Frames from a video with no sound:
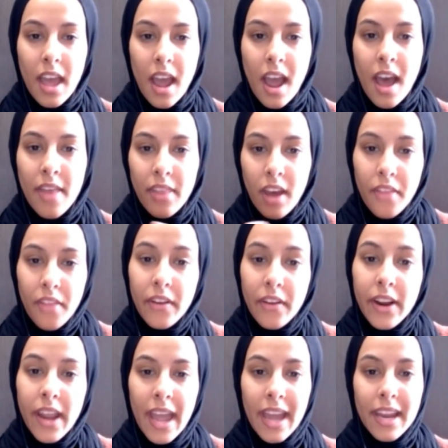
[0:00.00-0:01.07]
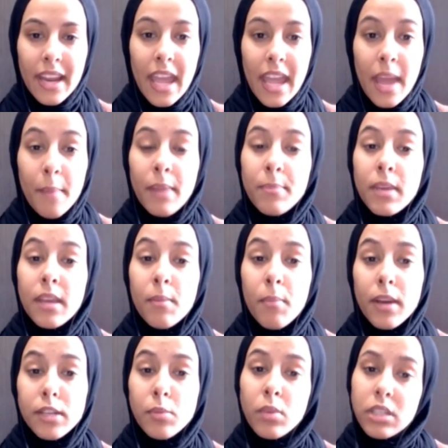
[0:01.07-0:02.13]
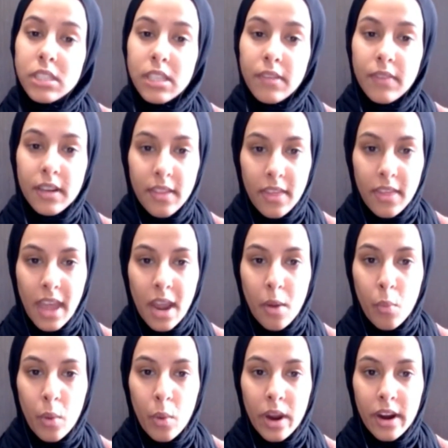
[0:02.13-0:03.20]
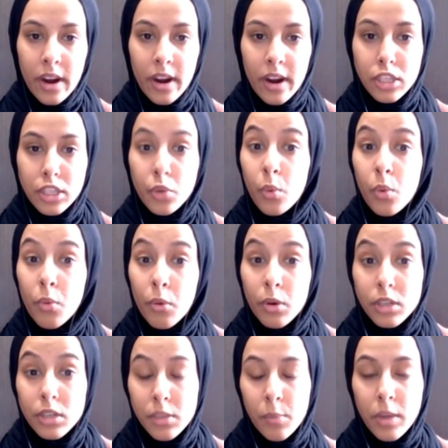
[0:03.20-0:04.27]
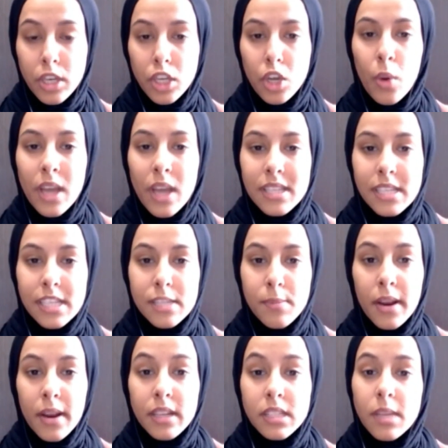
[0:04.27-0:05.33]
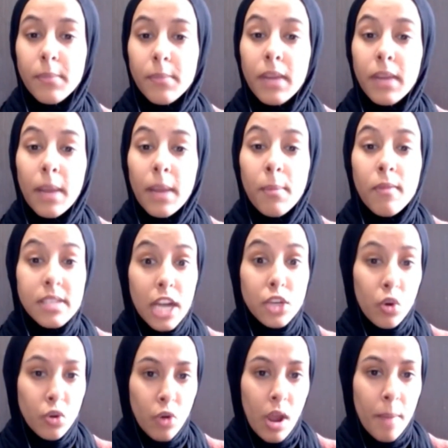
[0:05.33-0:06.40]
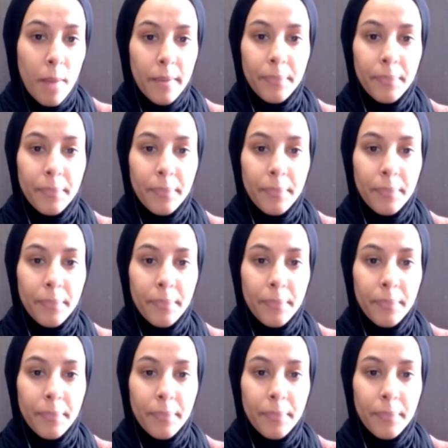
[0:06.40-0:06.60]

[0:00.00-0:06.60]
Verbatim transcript: On the other hand, it might be much more severe than that, where you or someone you know has experienced some type of sexual trauma.